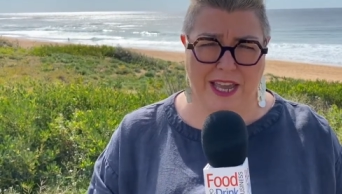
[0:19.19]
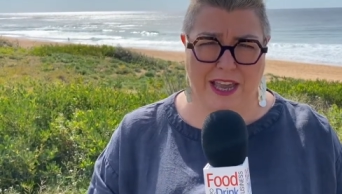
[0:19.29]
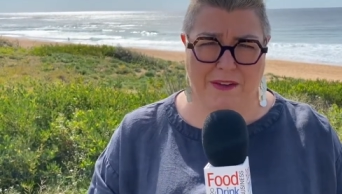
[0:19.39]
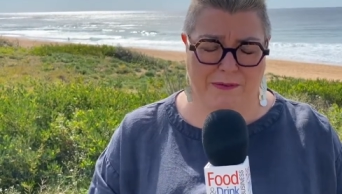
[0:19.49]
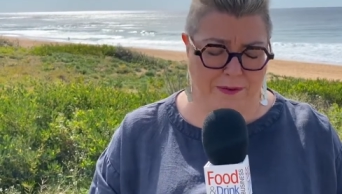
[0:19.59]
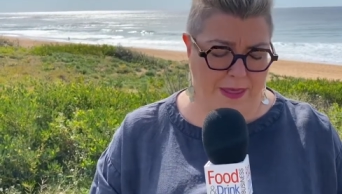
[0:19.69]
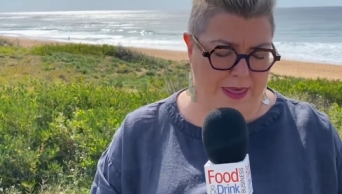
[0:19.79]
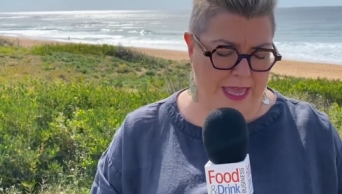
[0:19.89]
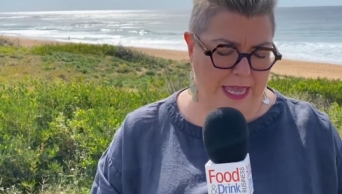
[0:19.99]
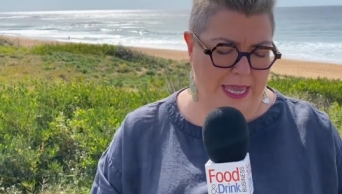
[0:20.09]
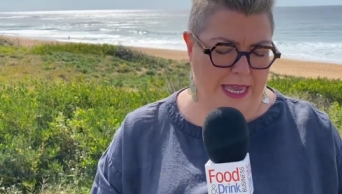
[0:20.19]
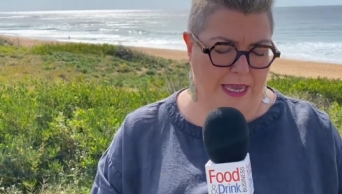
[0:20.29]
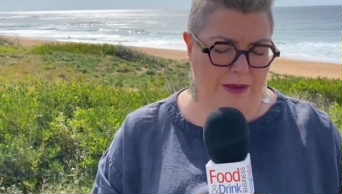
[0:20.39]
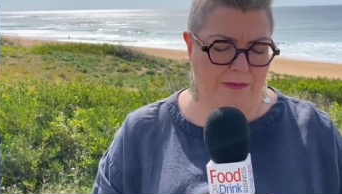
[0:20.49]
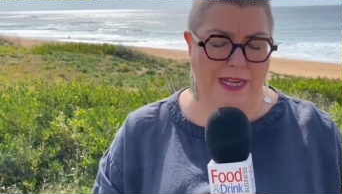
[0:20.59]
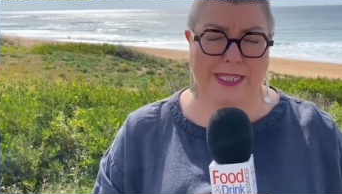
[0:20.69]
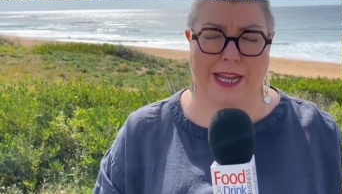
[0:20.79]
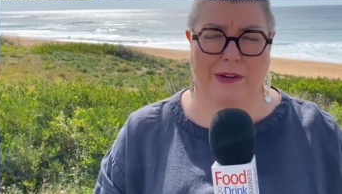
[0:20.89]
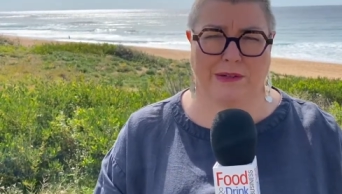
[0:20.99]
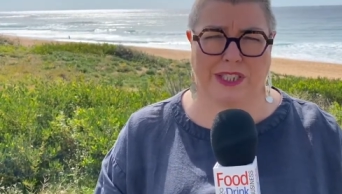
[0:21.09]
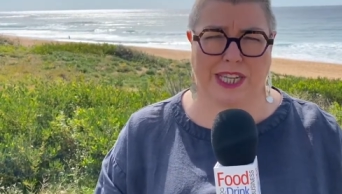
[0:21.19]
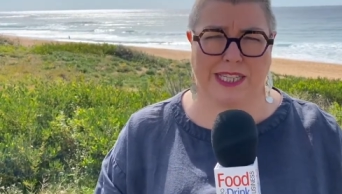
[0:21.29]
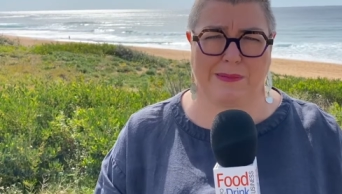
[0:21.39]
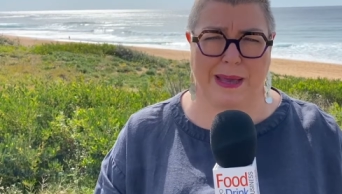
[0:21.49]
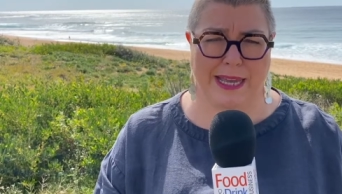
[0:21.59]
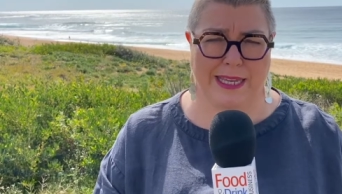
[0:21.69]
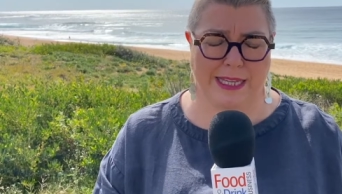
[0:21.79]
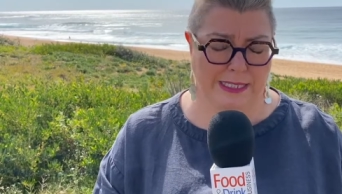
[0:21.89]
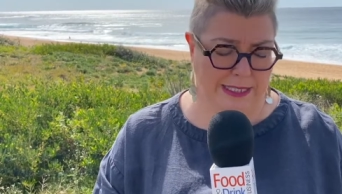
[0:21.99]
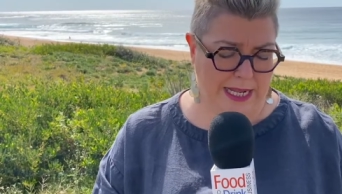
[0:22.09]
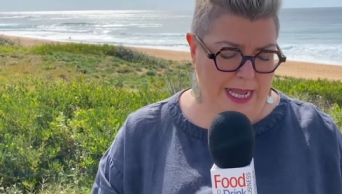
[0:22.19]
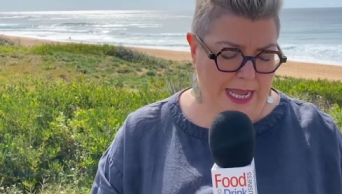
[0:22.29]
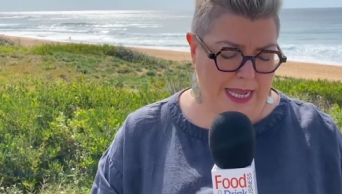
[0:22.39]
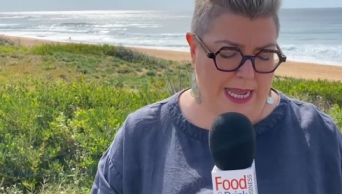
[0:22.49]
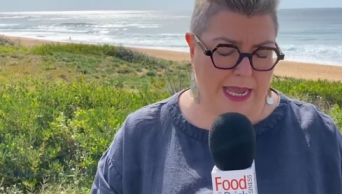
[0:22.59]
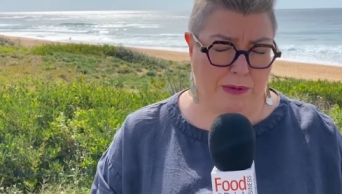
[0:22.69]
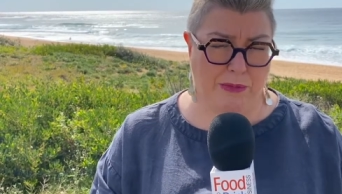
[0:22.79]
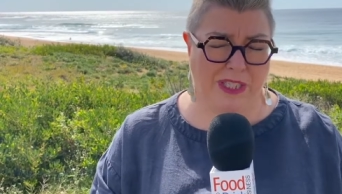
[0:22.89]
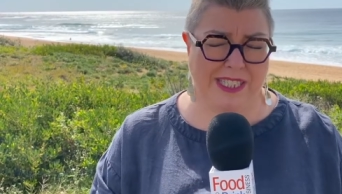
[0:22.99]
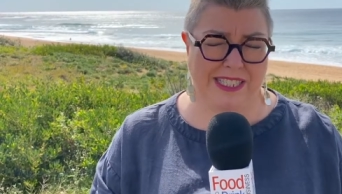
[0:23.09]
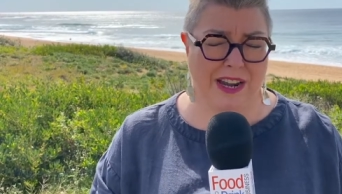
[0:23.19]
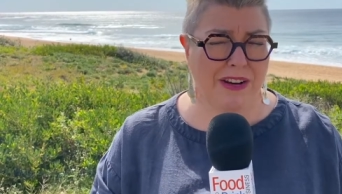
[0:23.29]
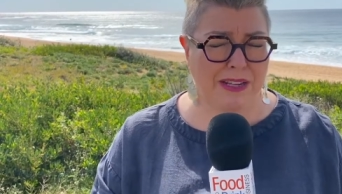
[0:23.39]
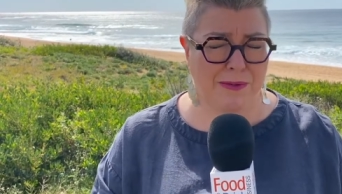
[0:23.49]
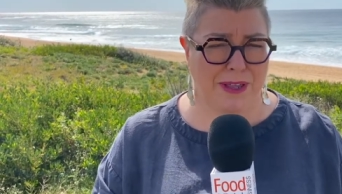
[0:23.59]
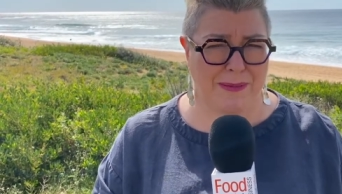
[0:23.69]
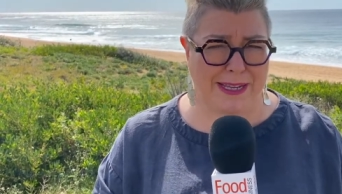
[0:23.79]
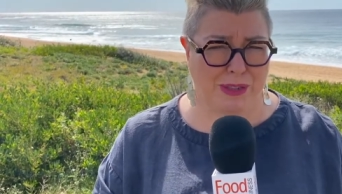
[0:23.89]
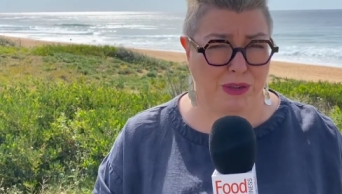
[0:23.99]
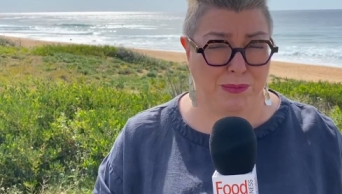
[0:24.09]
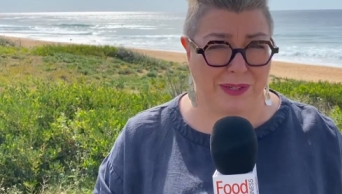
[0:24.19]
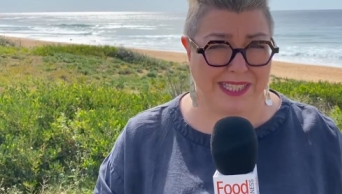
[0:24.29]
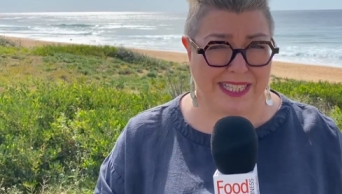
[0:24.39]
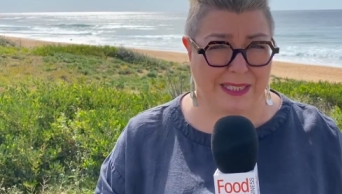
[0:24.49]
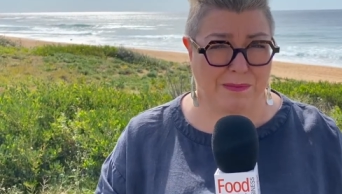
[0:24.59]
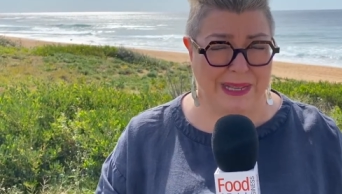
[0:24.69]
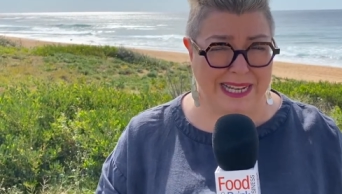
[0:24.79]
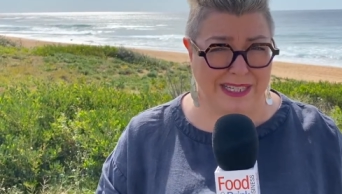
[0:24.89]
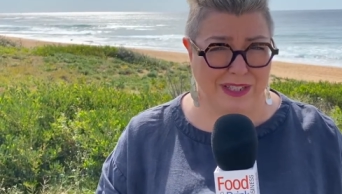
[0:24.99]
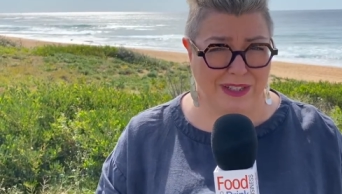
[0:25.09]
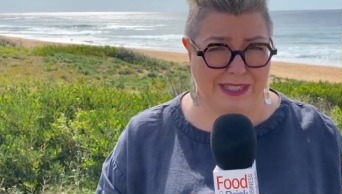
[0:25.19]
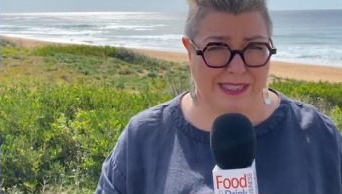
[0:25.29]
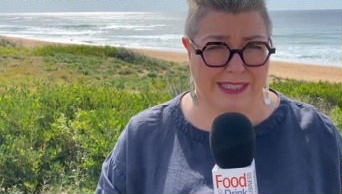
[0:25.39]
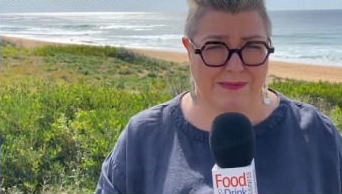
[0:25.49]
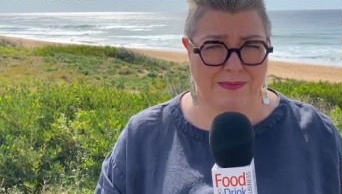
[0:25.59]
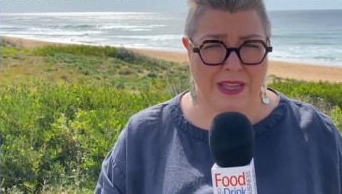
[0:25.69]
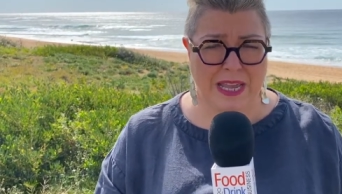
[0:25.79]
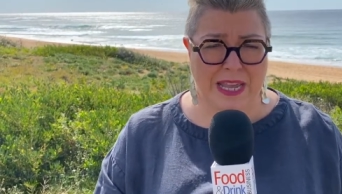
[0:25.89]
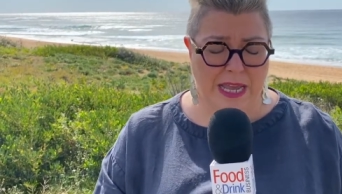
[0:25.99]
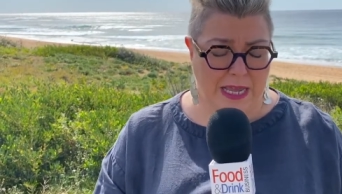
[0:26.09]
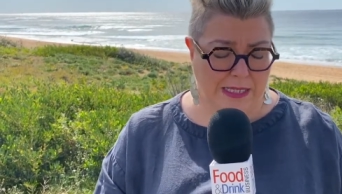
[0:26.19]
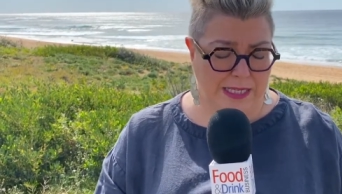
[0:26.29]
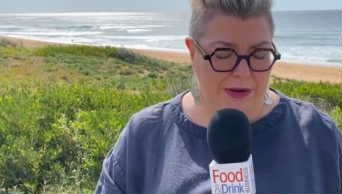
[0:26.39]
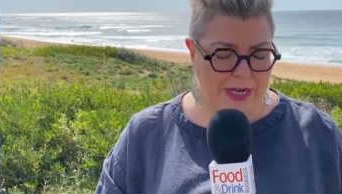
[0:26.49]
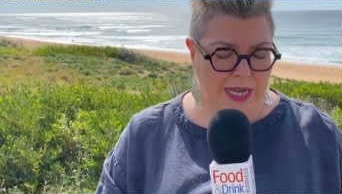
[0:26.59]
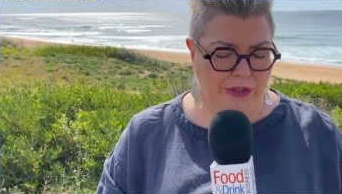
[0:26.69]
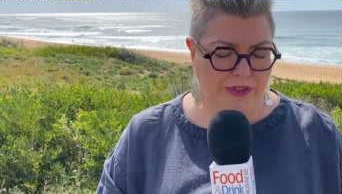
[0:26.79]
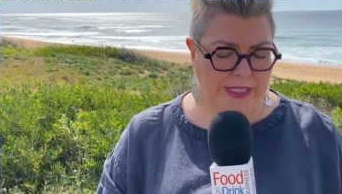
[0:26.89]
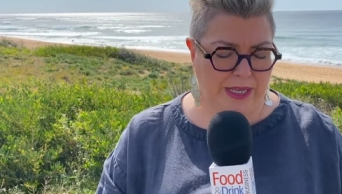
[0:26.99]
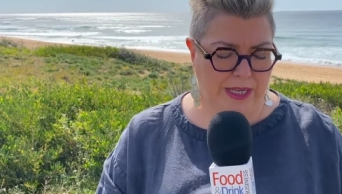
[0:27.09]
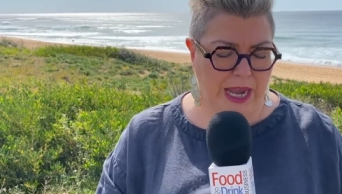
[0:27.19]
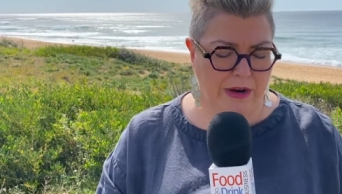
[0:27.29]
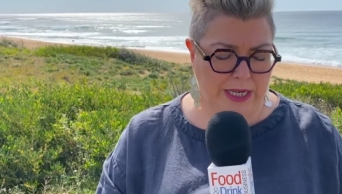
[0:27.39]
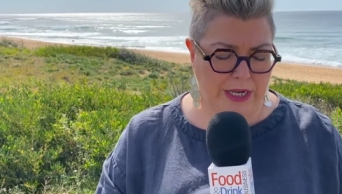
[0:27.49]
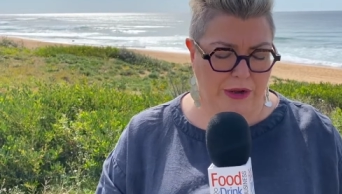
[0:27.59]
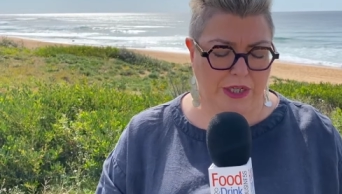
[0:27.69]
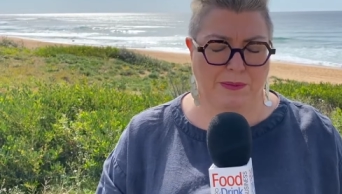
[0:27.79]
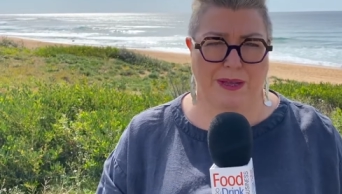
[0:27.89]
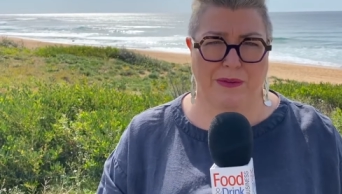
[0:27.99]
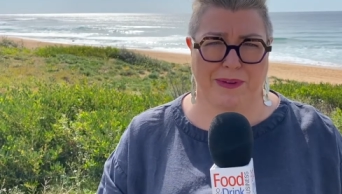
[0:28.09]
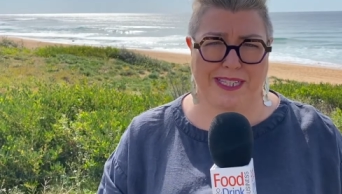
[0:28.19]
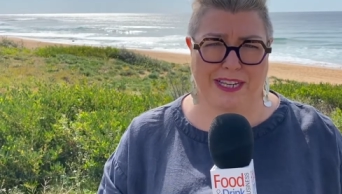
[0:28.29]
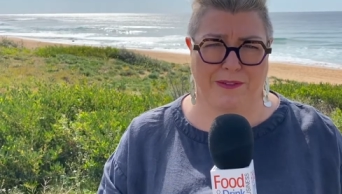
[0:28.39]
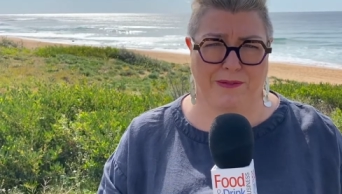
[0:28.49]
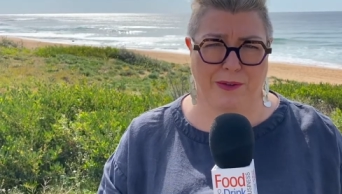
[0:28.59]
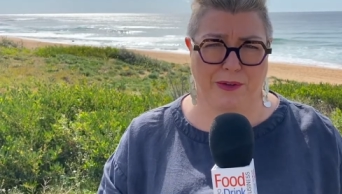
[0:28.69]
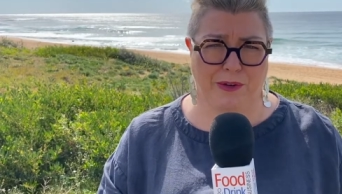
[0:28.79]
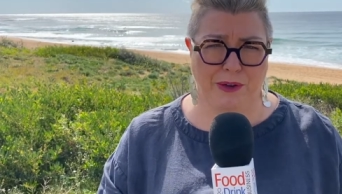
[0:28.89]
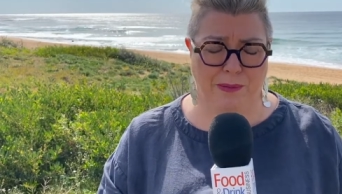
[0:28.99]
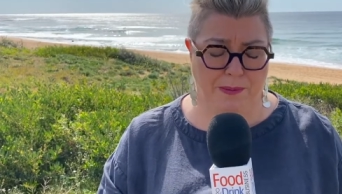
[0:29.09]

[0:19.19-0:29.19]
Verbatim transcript: of the uh, retail cheese market, uh, which is currently worth about $2.6 billion. Dairy Country is currently owned by the Retail Food Group